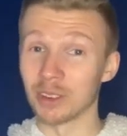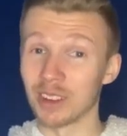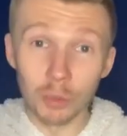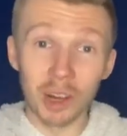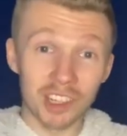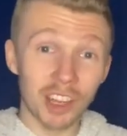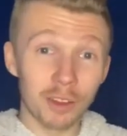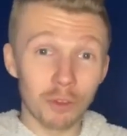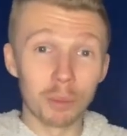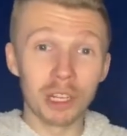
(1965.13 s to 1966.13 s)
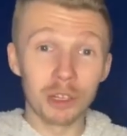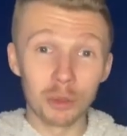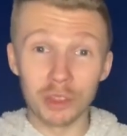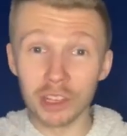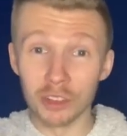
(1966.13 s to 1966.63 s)
I want to say from me to you,
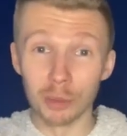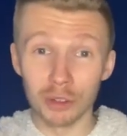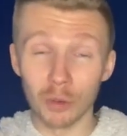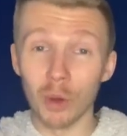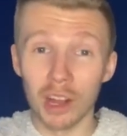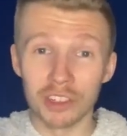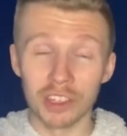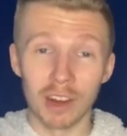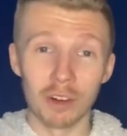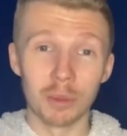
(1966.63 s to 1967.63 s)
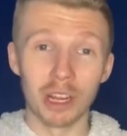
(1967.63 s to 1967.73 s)
thanks so much for watching, everybody.